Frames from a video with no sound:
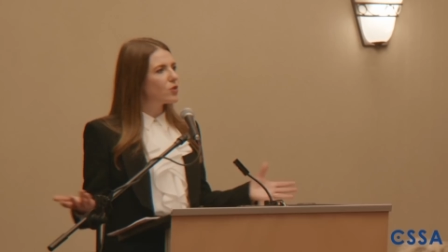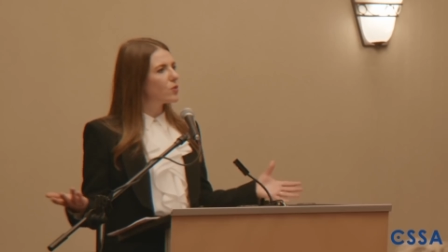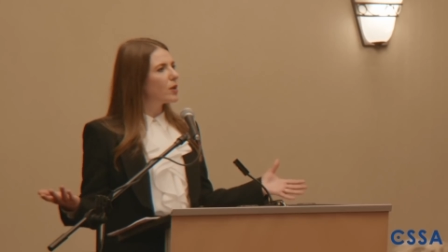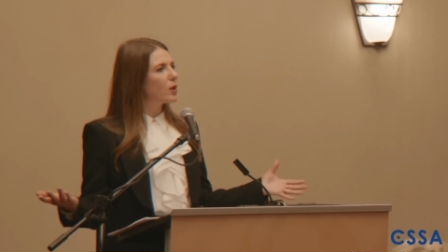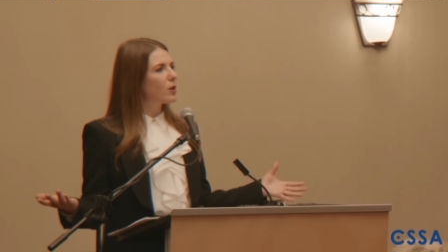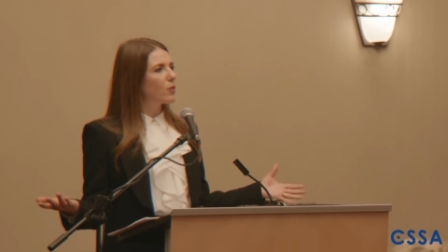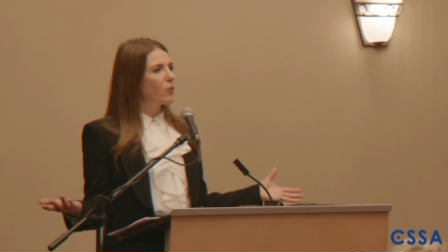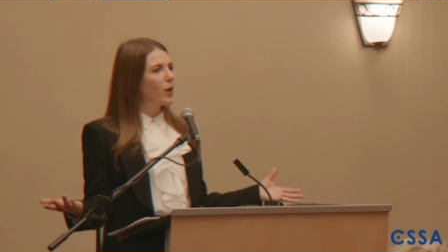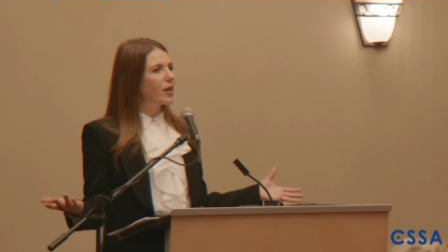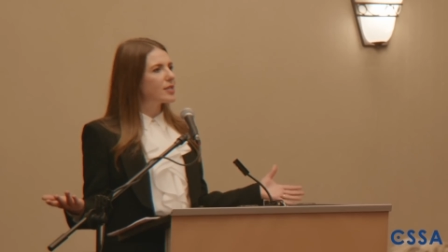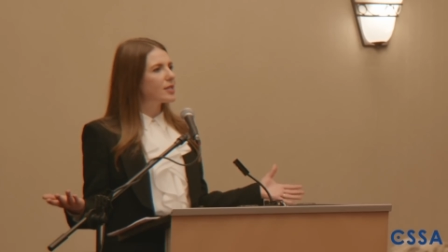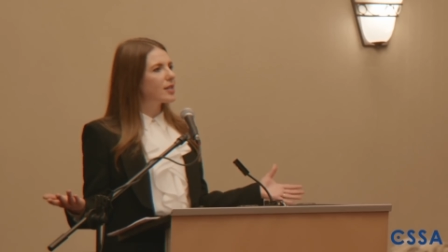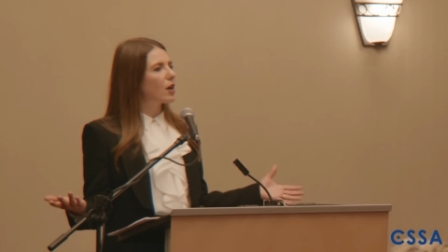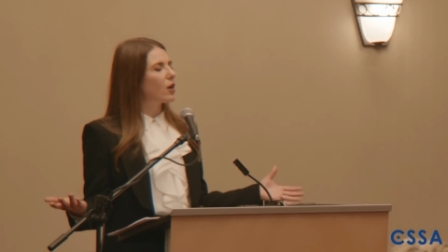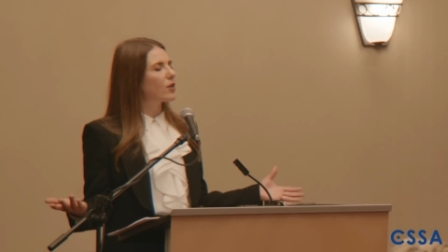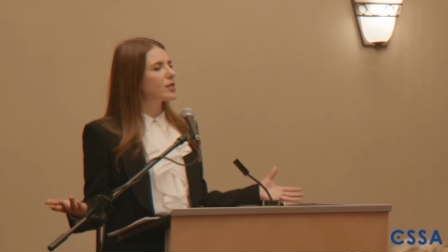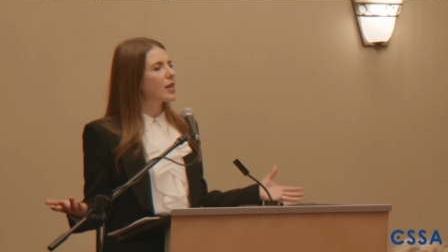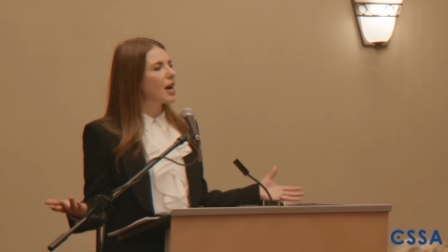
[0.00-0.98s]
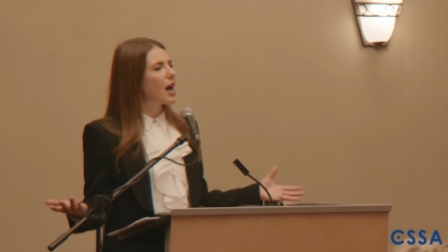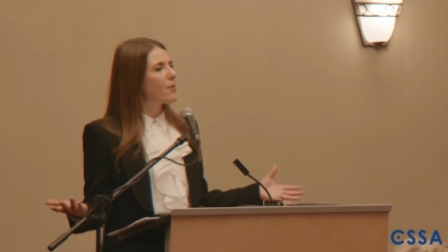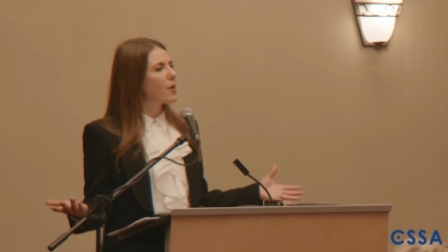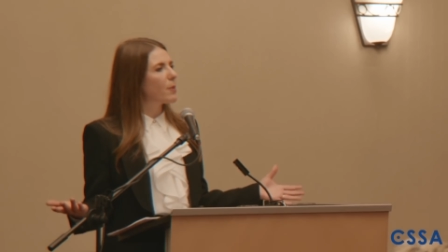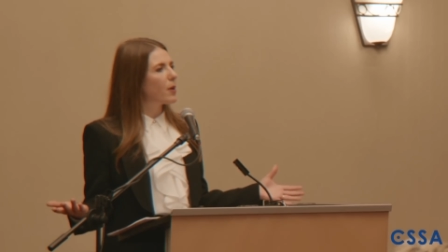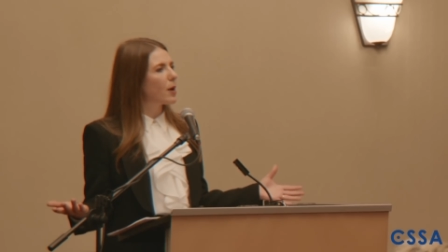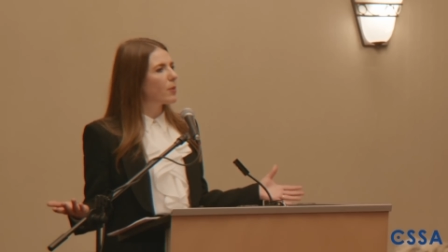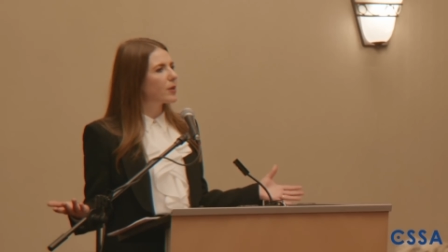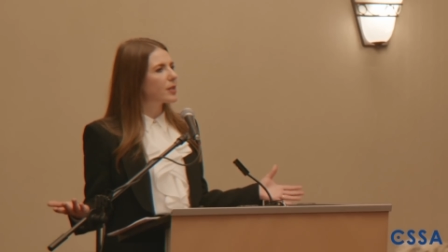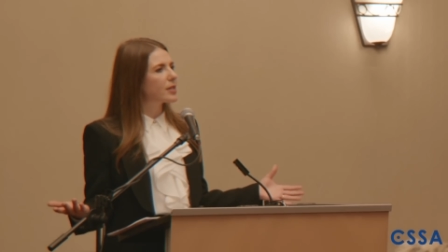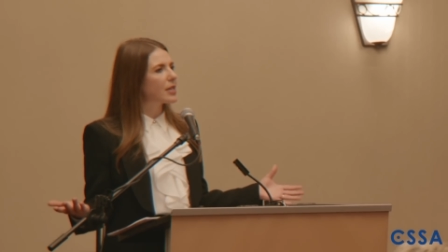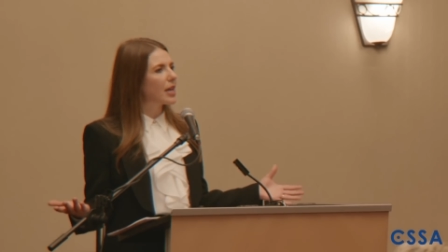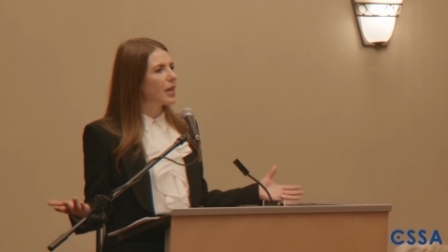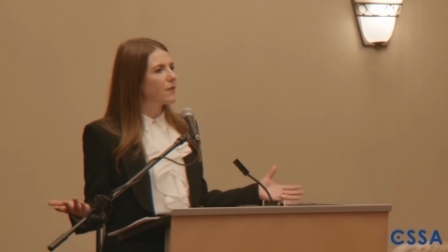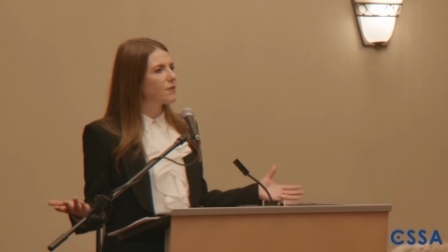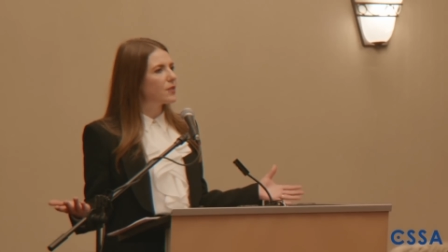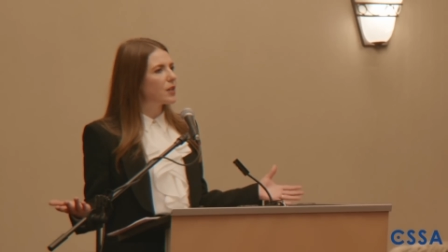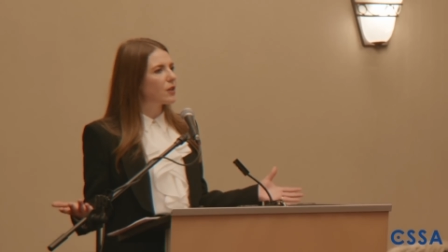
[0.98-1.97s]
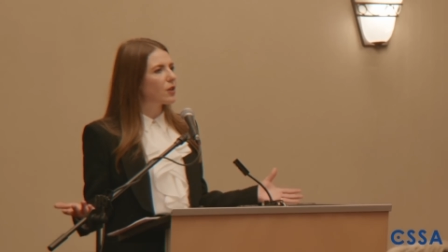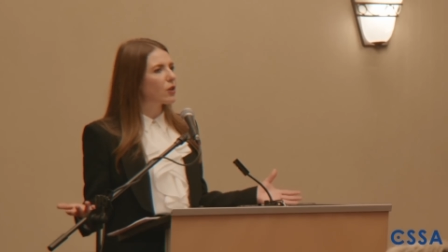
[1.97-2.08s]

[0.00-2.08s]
are you doing wasting our time at public safety?